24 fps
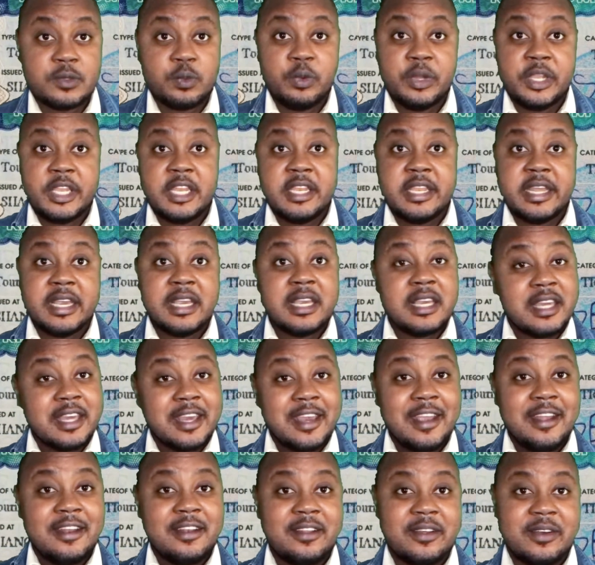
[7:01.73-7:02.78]
within the
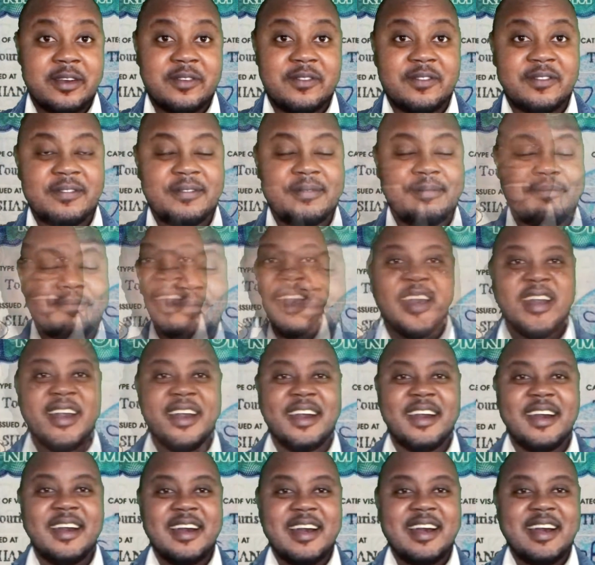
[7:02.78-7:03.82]
kingdom.
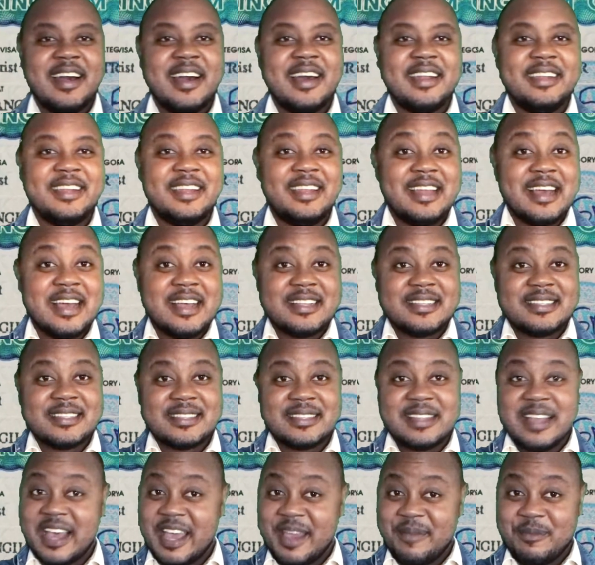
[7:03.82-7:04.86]
And the last
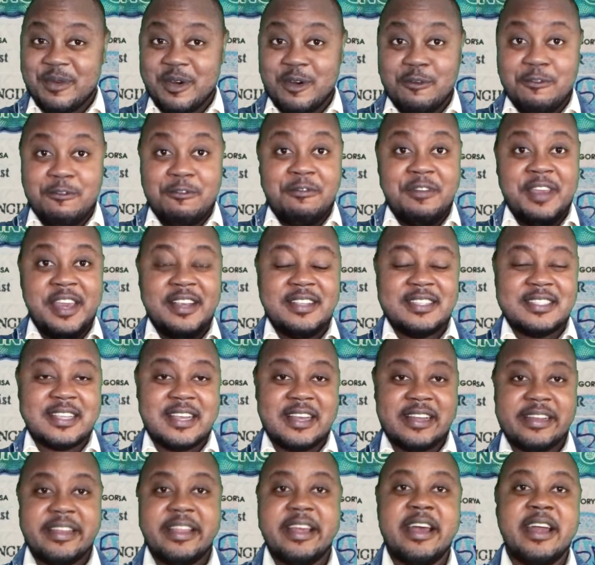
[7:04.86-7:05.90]
type of
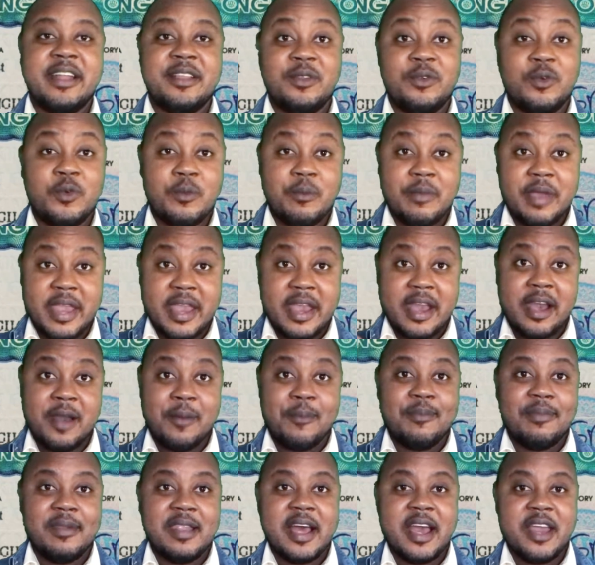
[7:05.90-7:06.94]
visa that you may
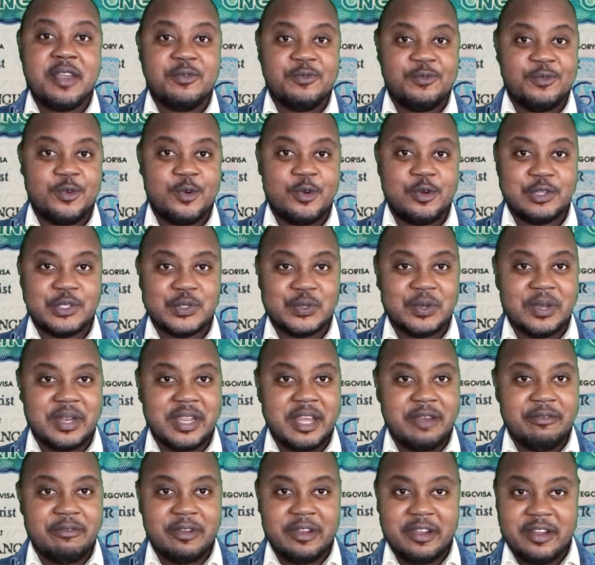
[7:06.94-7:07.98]
apply for to
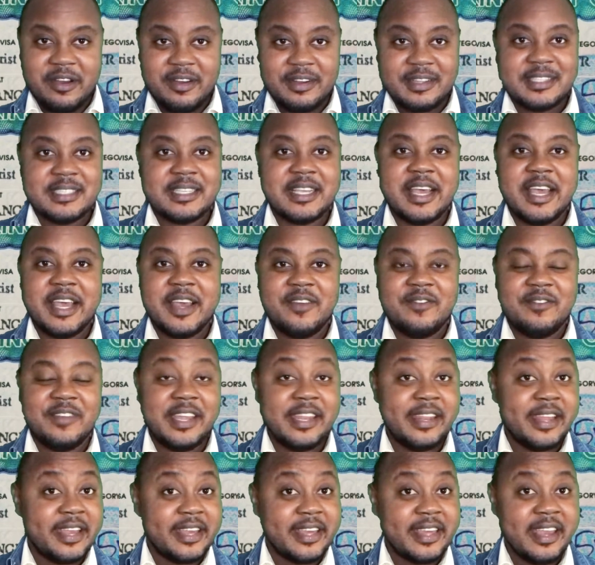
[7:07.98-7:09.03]
live long term
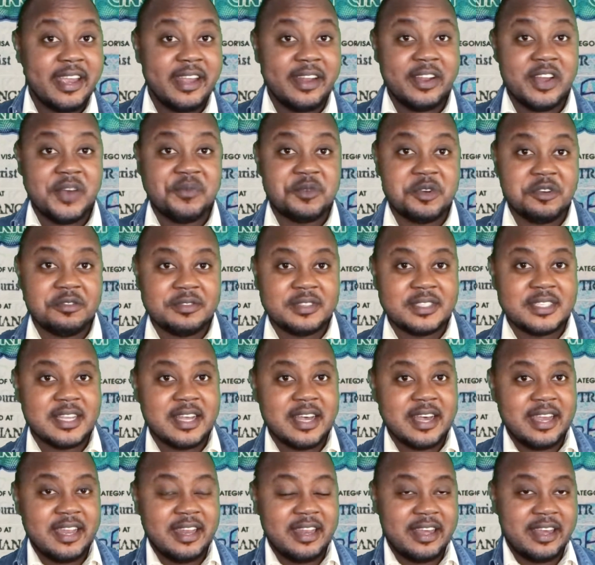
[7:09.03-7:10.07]
in the kingdom of
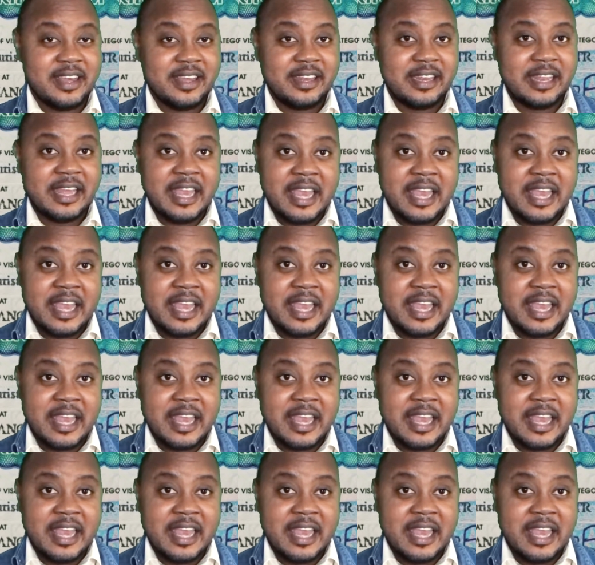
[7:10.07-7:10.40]
Thailand